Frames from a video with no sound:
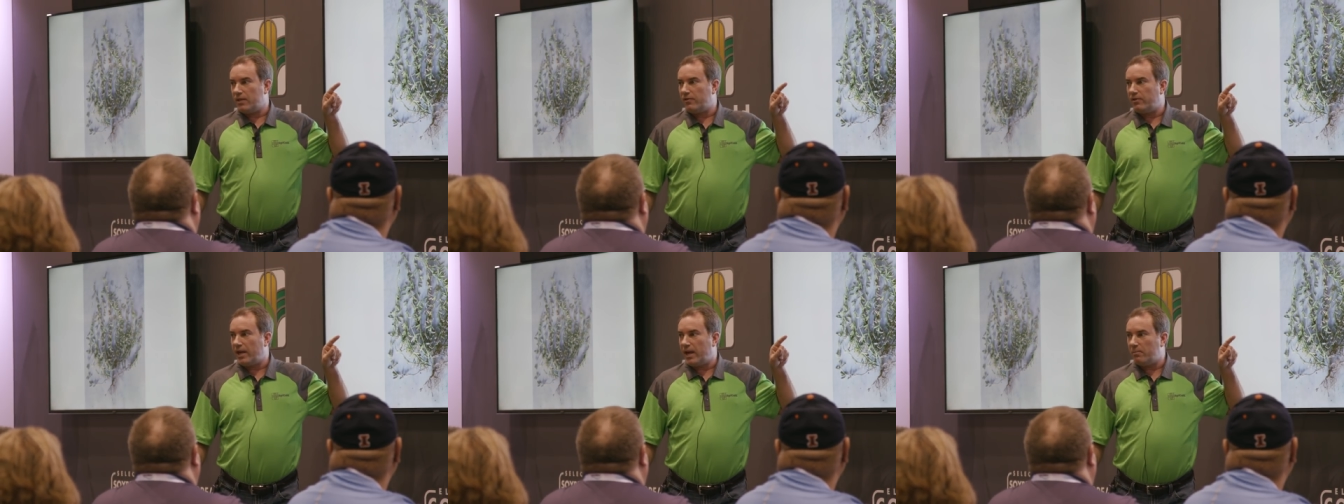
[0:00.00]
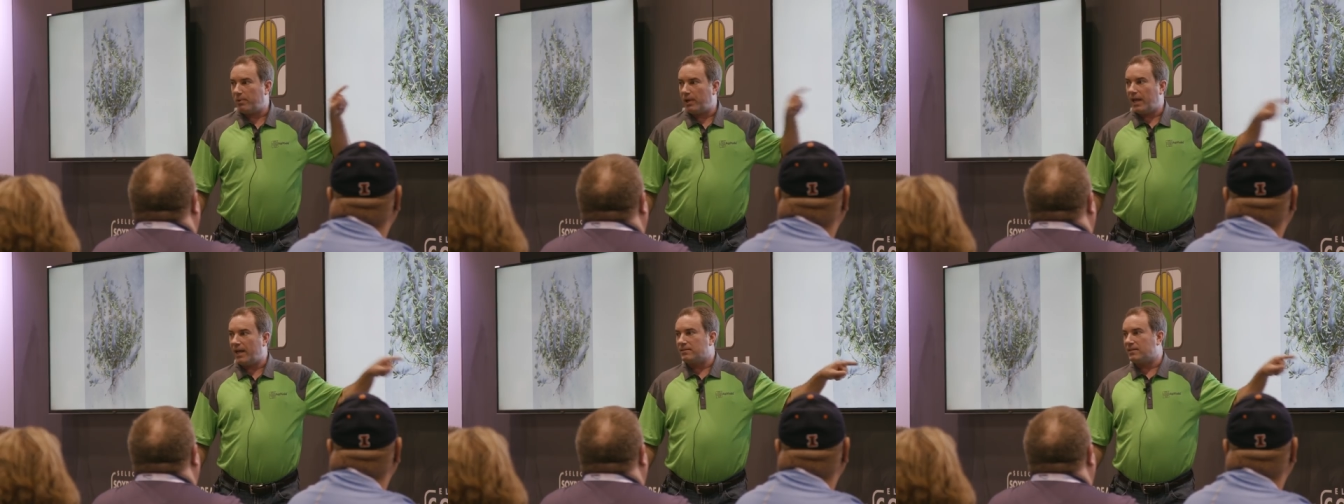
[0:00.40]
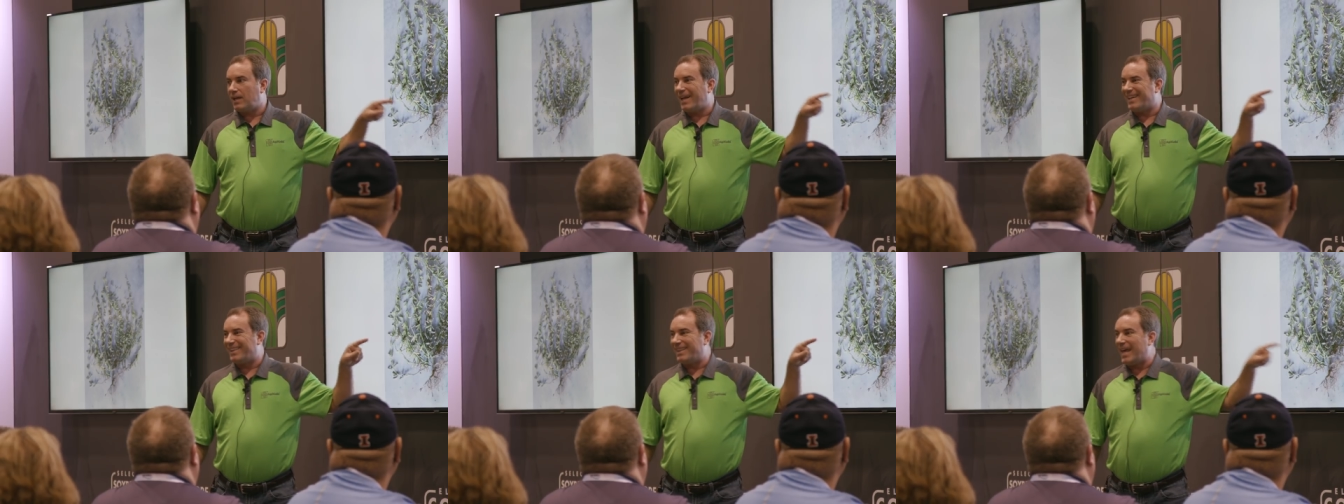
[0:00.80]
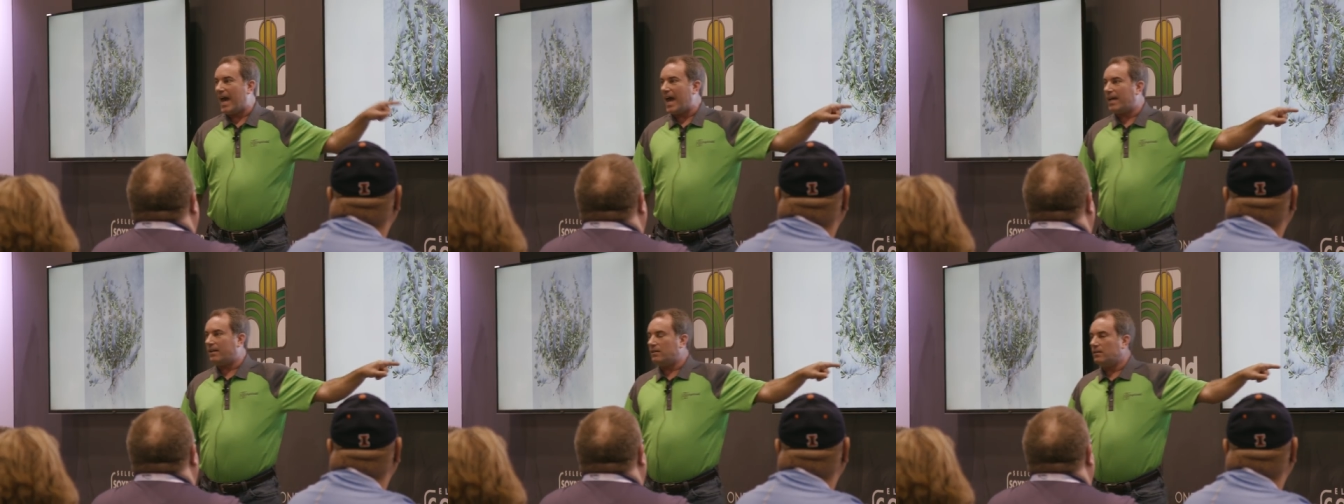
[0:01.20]
can create plants like
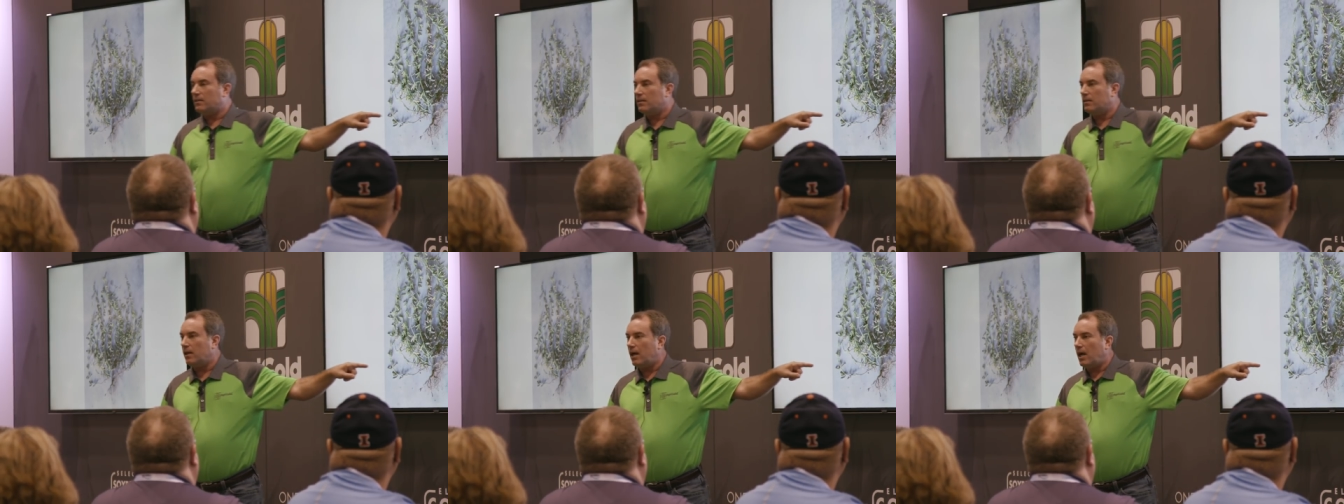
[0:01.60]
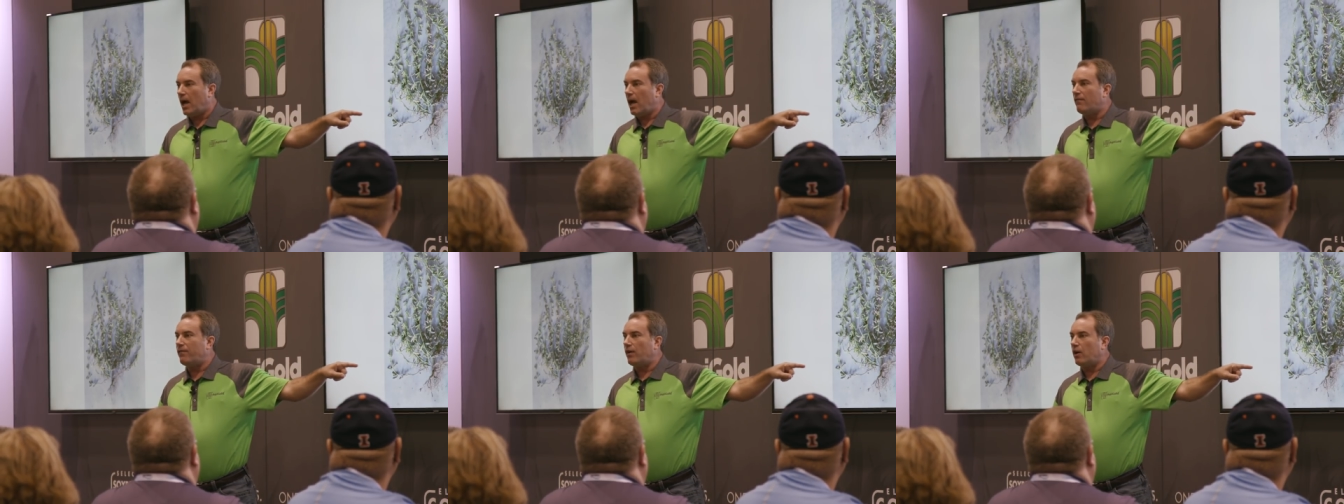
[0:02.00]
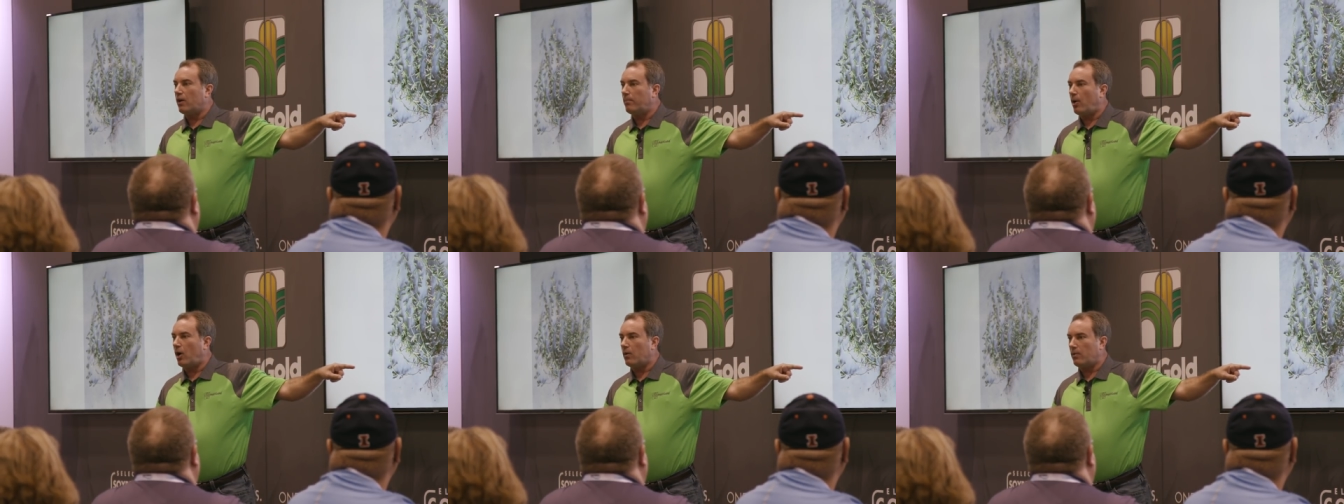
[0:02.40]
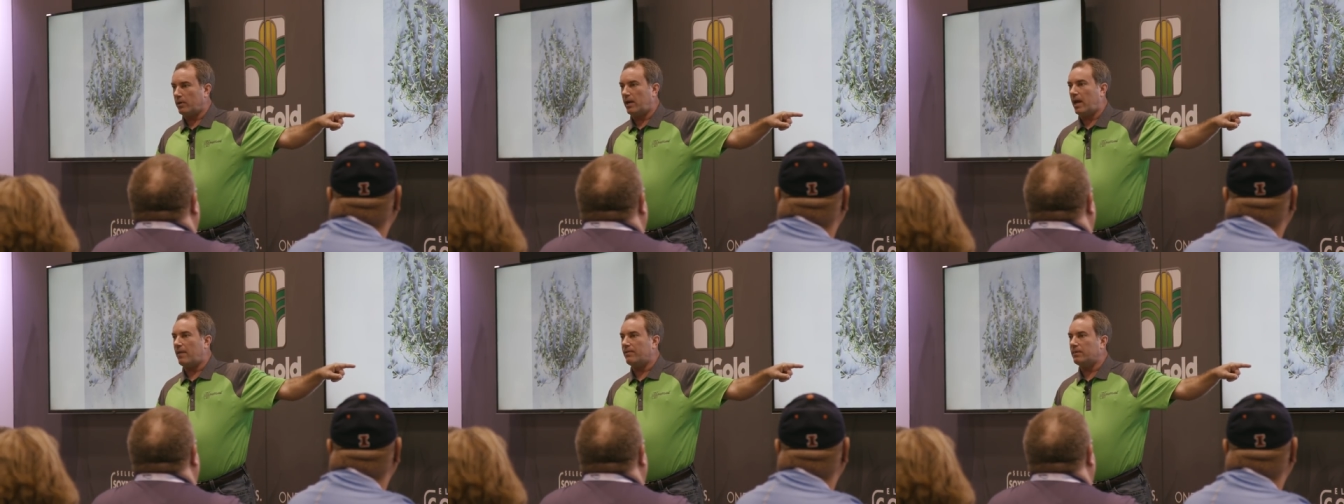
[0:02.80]
that, how far apart
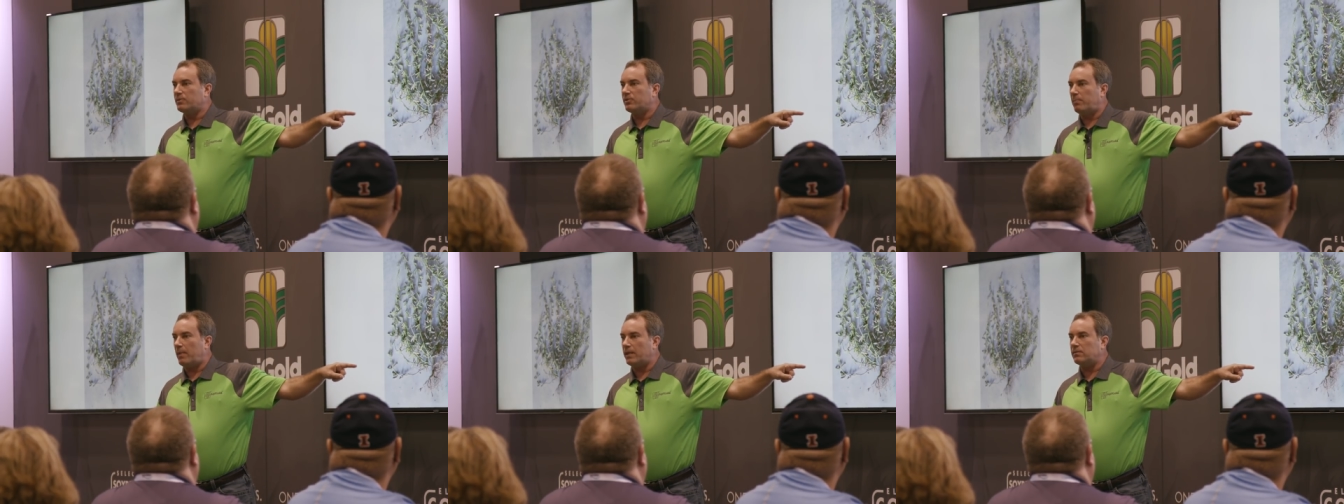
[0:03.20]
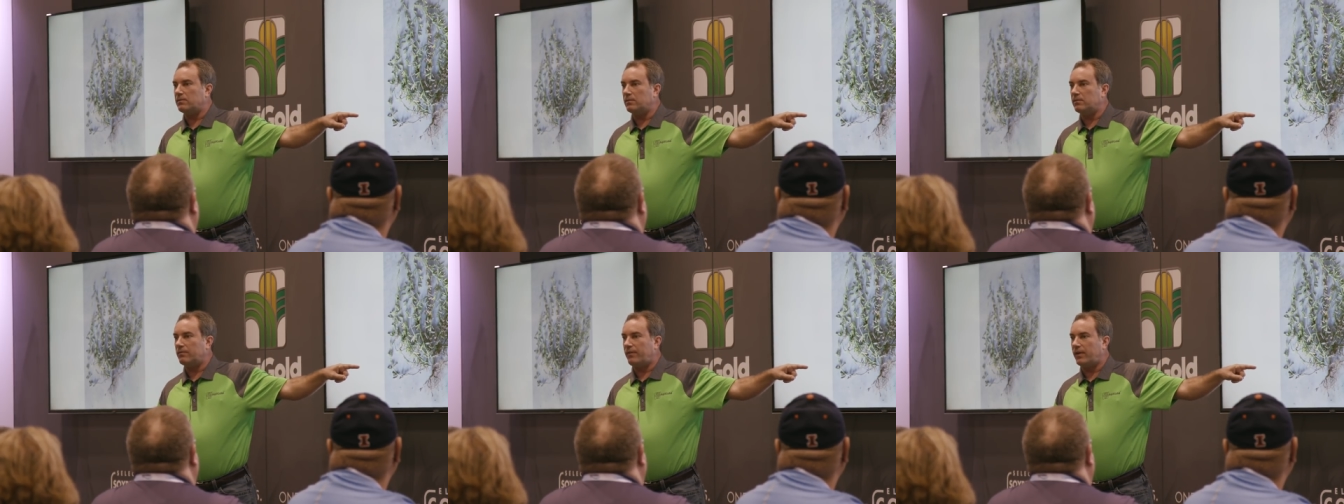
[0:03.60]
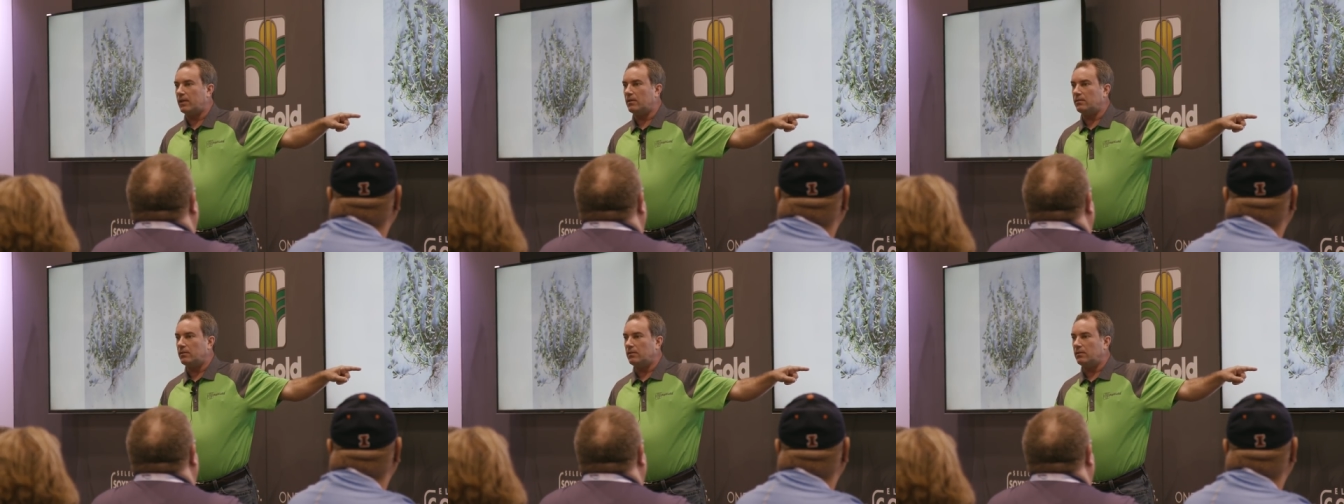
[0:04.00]
we'd have them spaced in your field?